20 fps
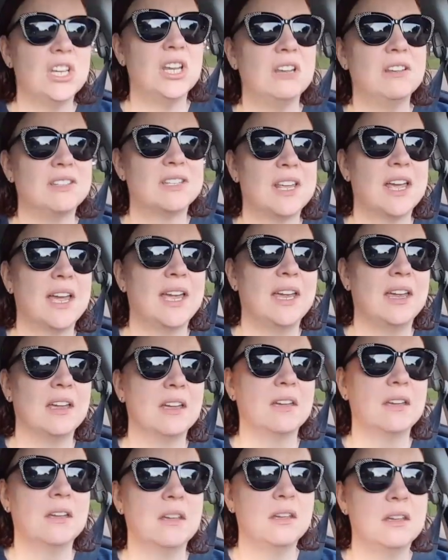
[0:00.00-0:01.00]
she was like,
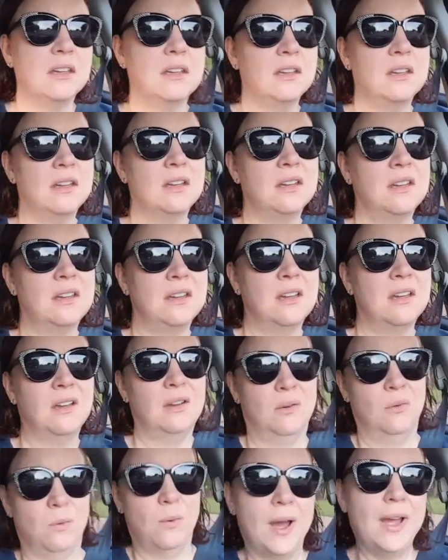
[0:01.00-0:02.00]

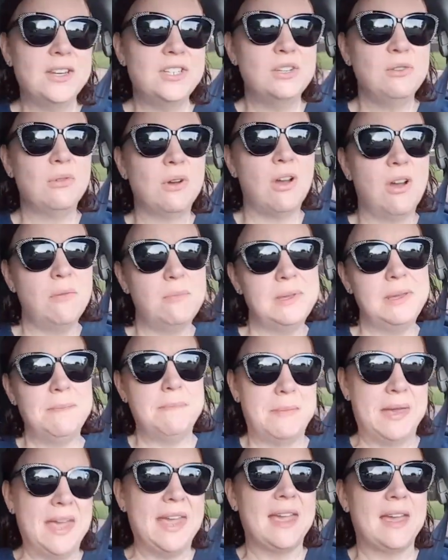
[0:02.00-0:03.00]
Why'd you call me
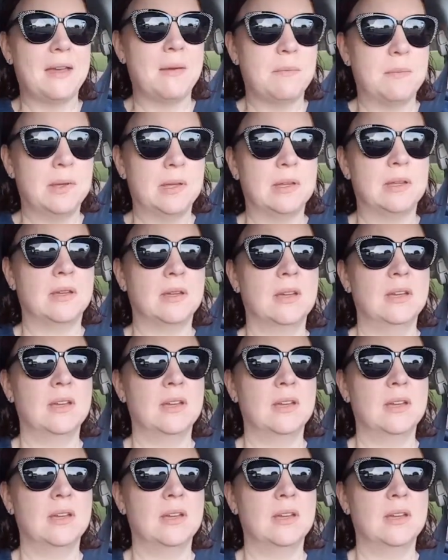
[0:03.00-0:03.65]
ma'am?